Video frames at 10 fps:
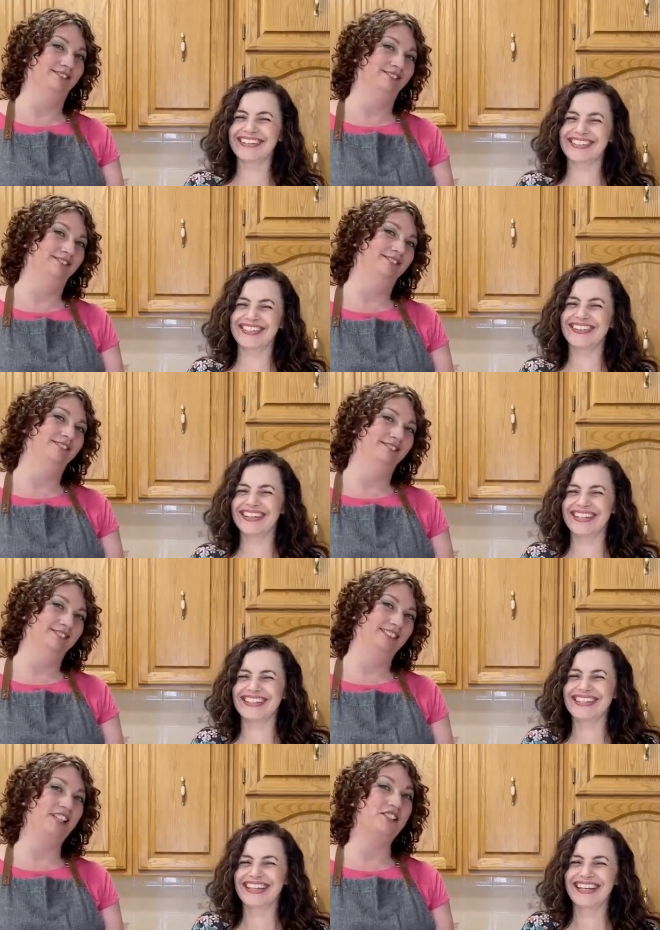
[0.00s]
Speaker 1: there sure
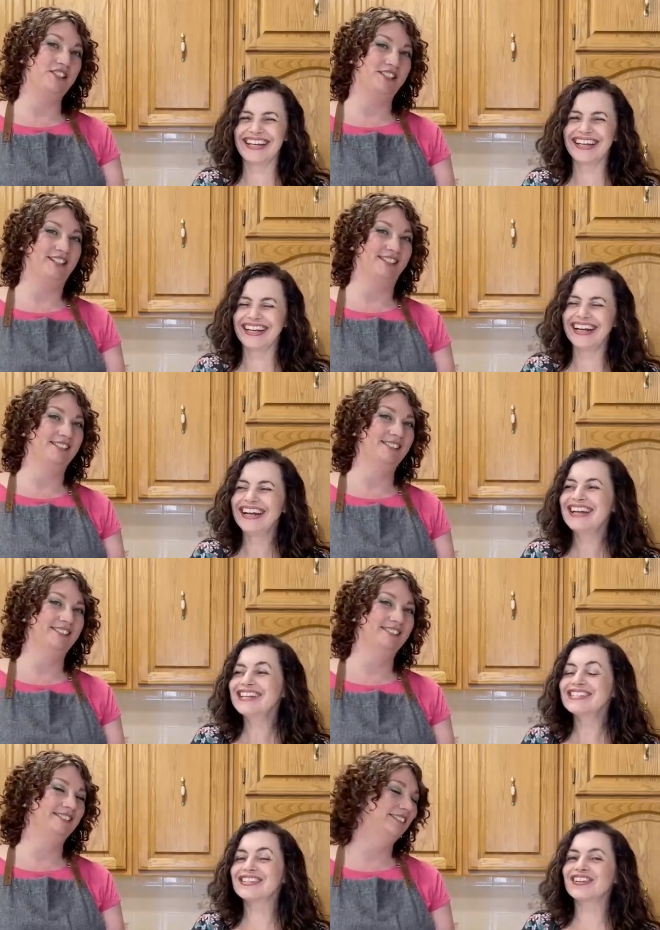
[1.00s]
is. There sure is.
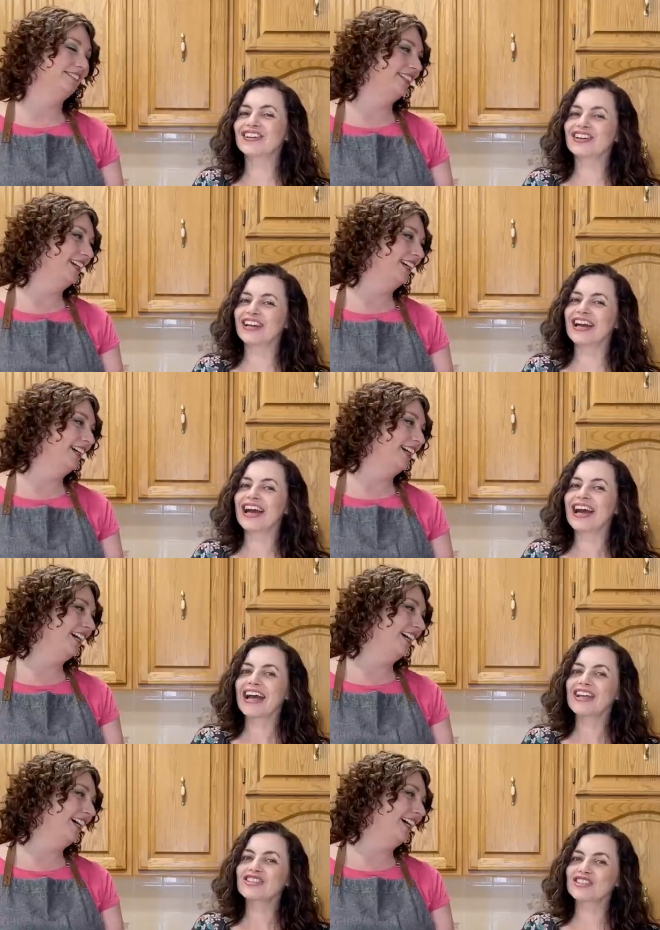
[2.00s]
So you're gonna
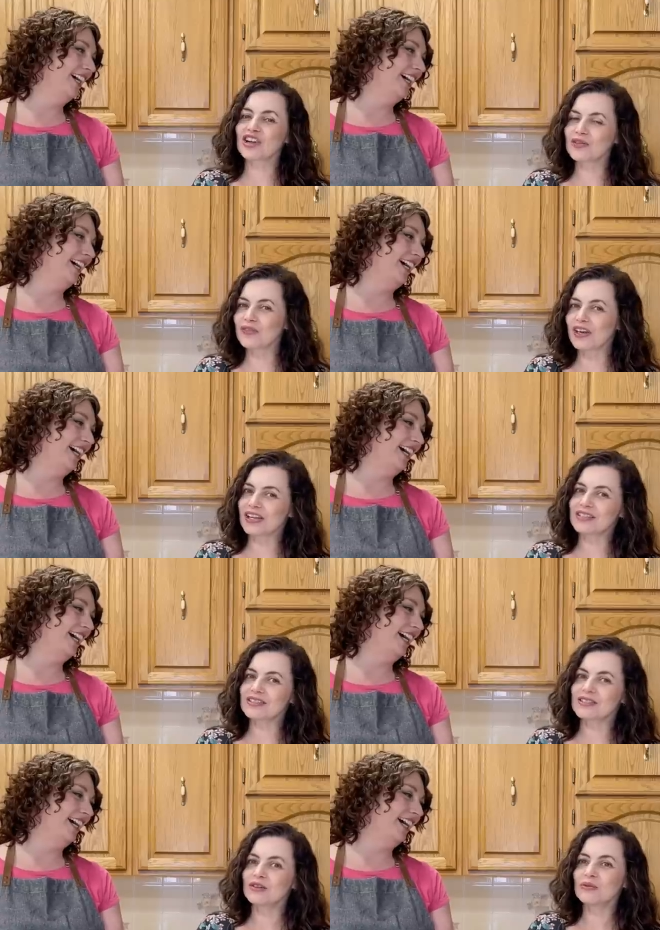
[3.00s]
serve
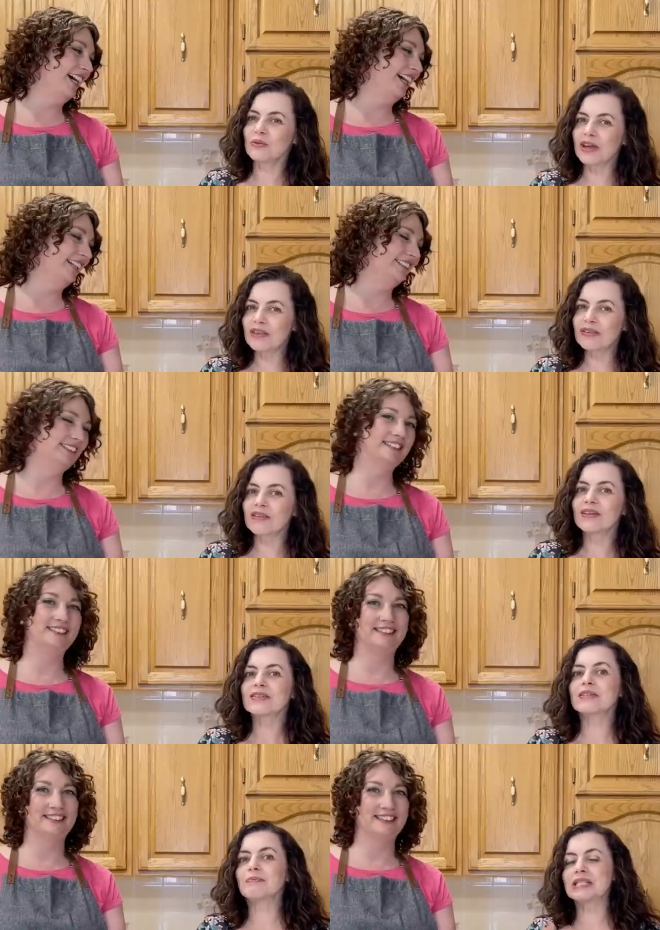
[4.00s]
this with
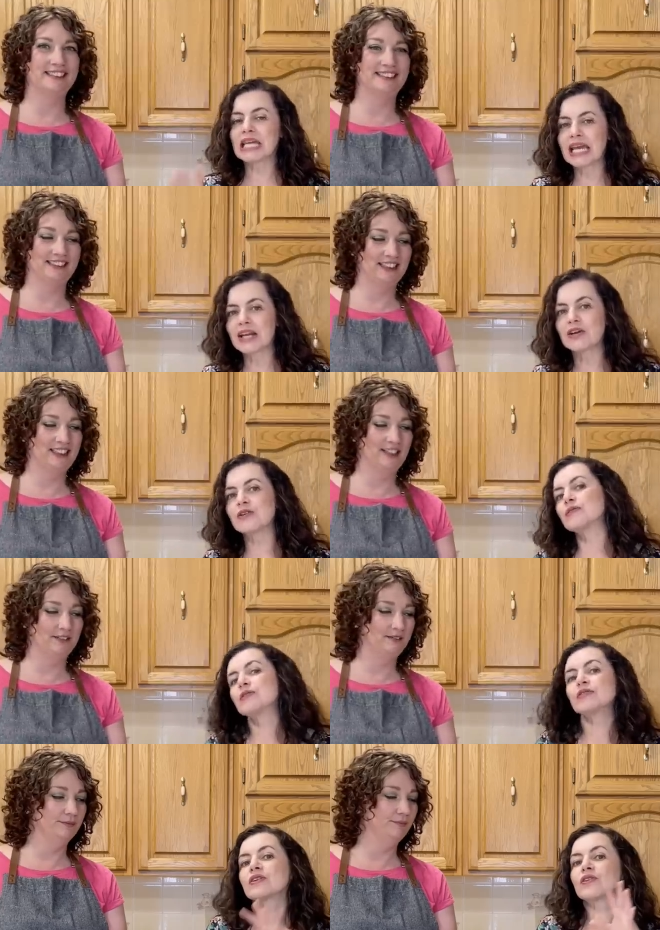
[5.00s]
some
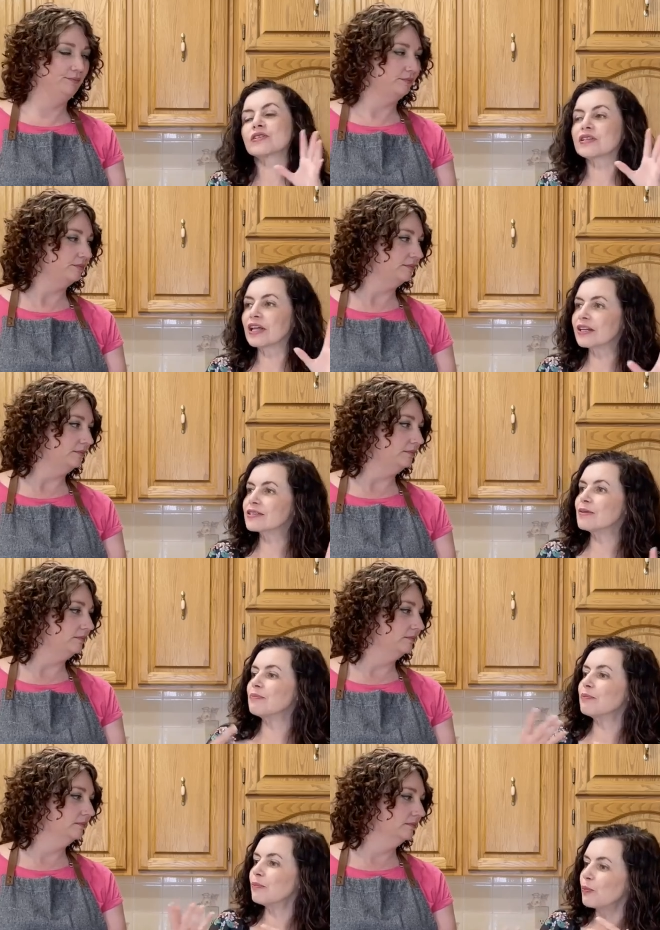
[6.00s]
potatoes or like
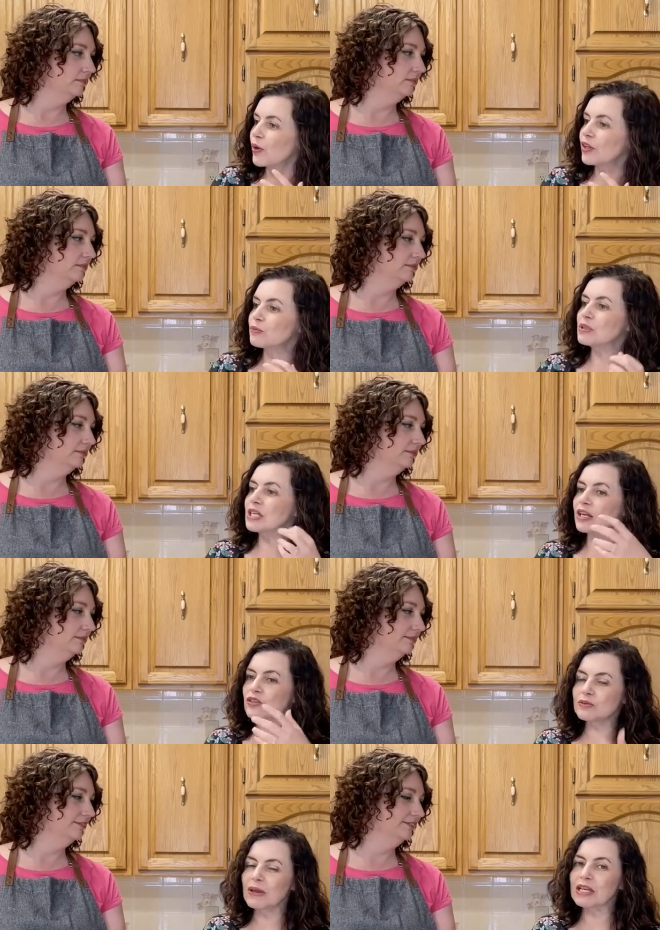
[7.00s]
some boiled
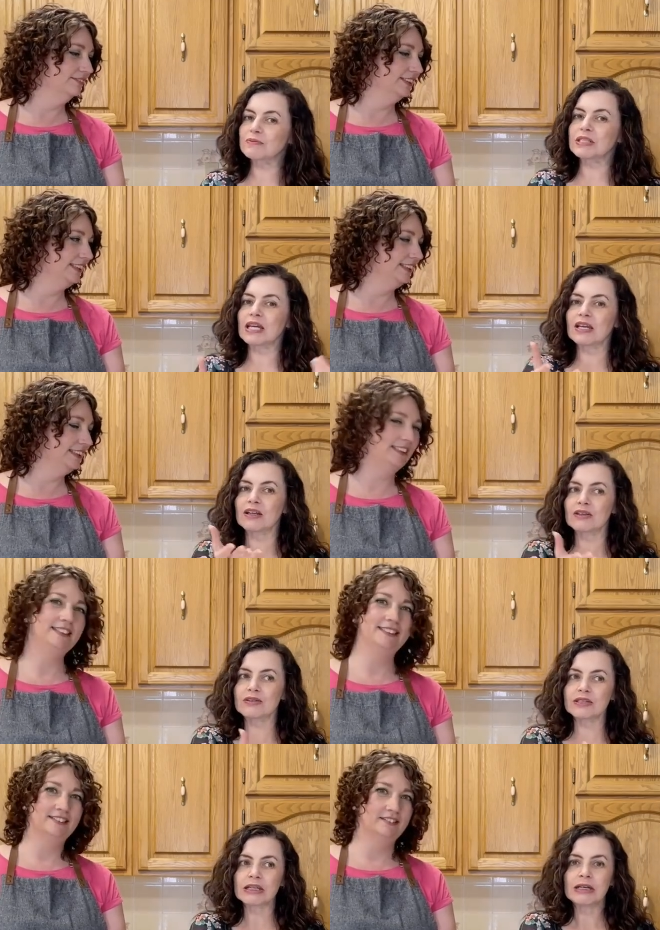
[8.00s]
potatoes, baked
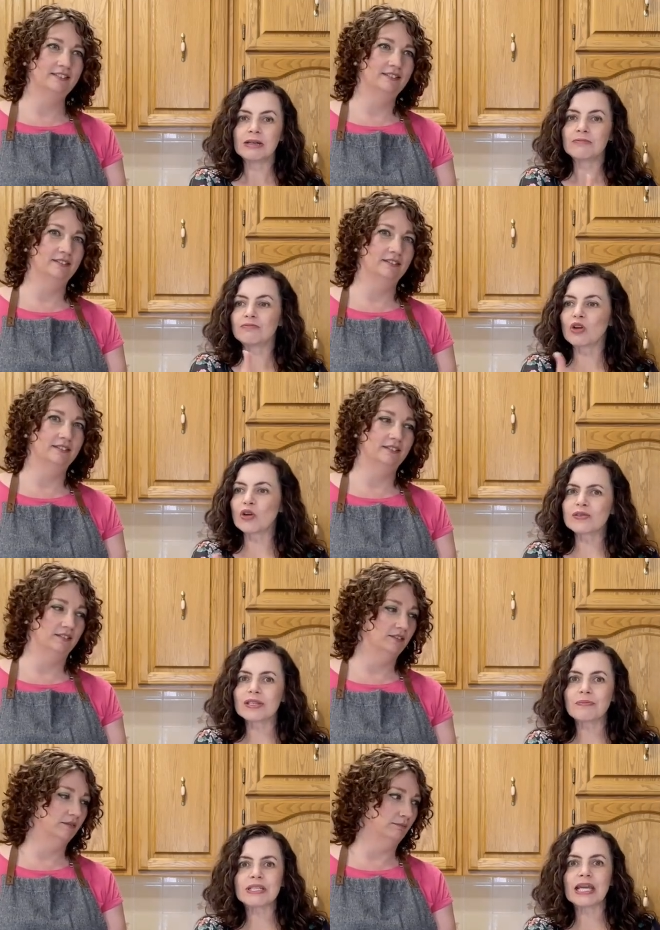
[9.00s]
potatoes,
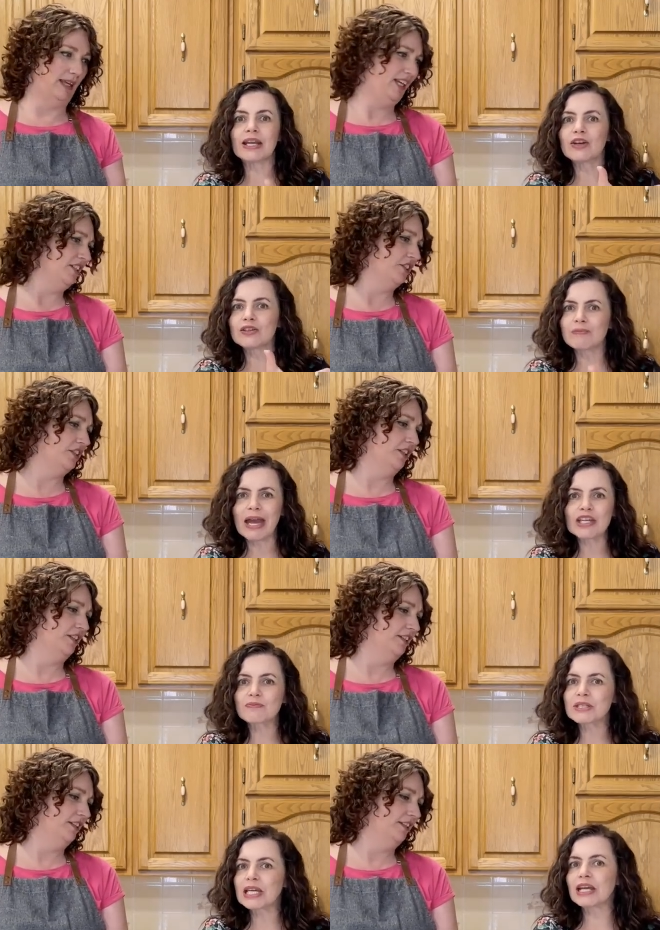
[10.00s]
roasted potatoes, mashed, mashed
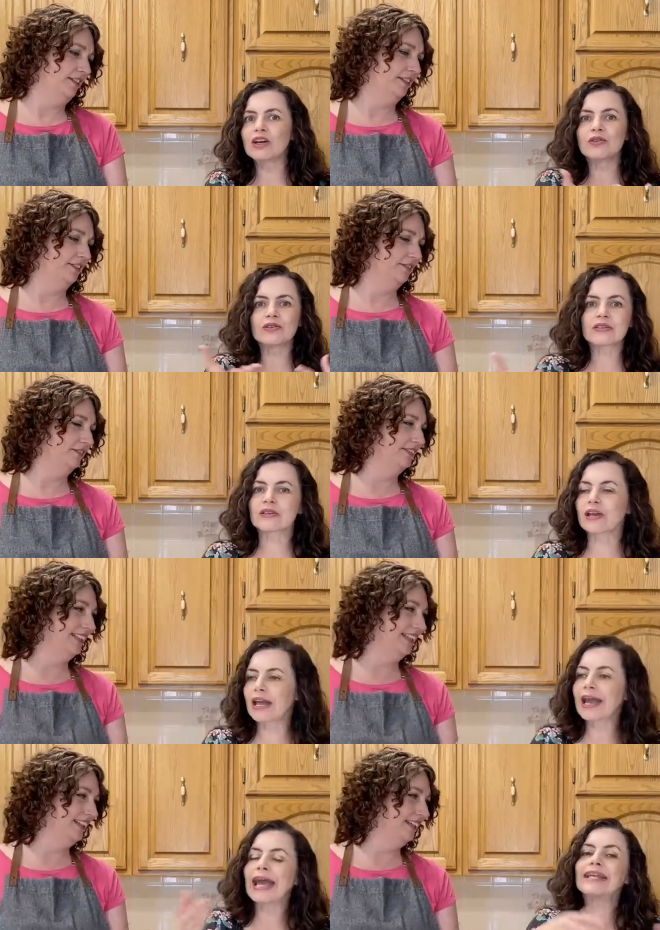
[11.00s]
potatoes,
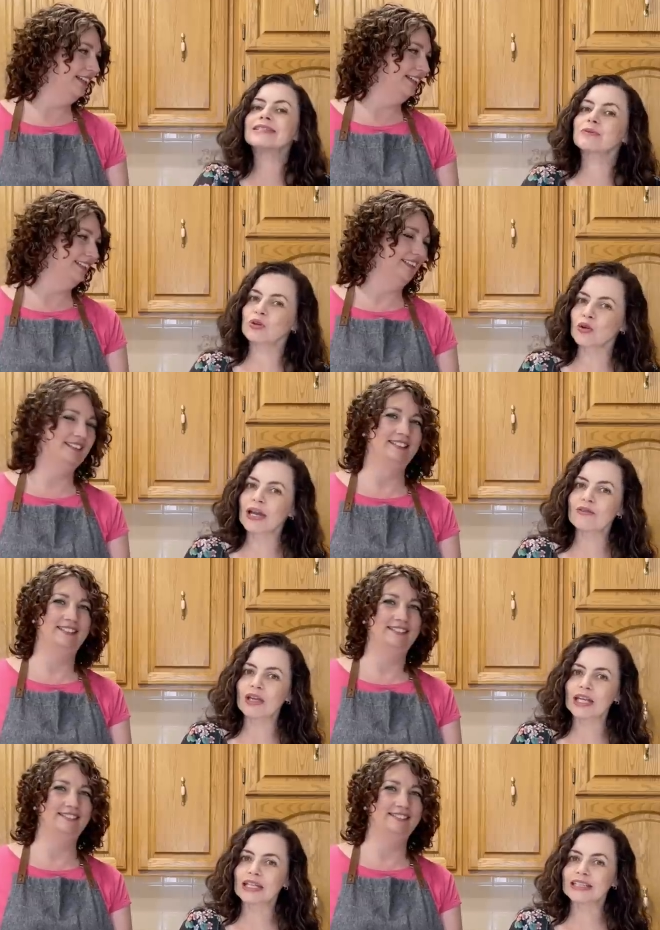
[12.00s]
and some gravy.